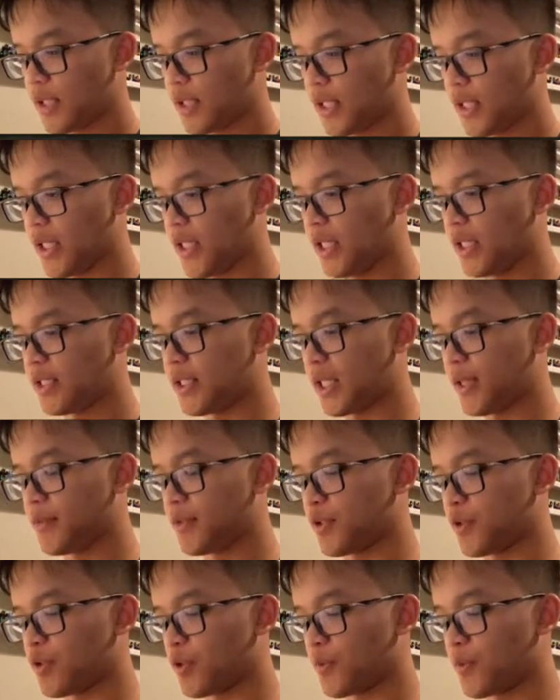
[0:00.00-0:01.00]

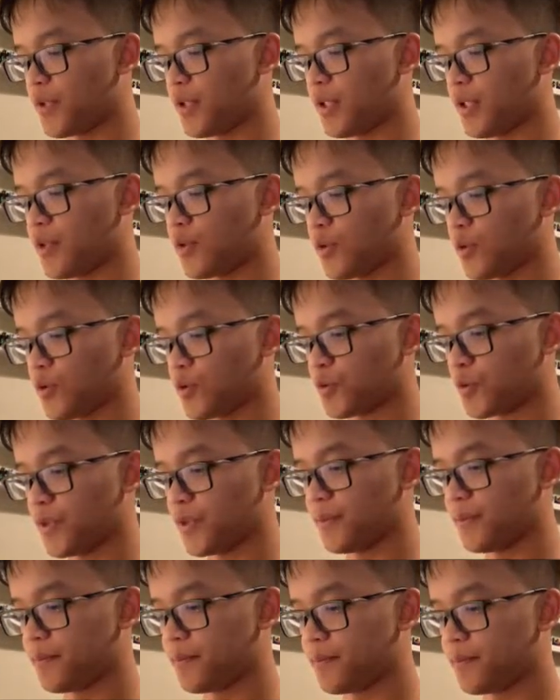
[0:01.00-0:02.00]
Diamond Serpenteze
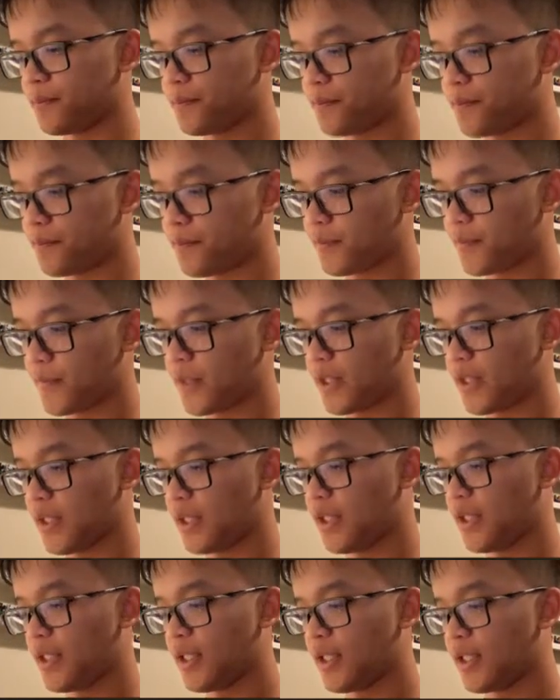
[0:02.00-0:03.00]
Ultra,
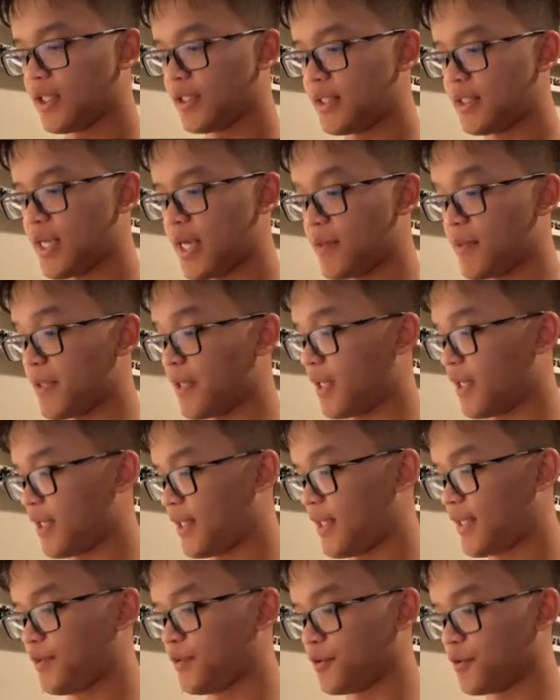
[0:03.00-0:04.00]
Diamond
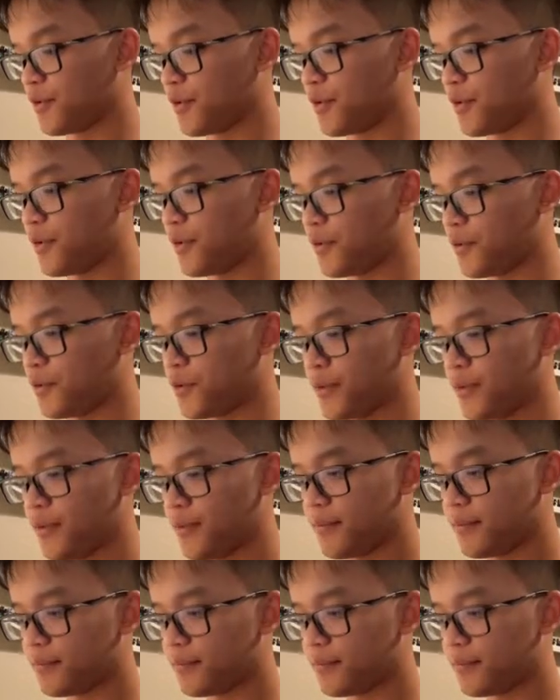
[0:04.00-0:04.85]
Hydranoid Ultra.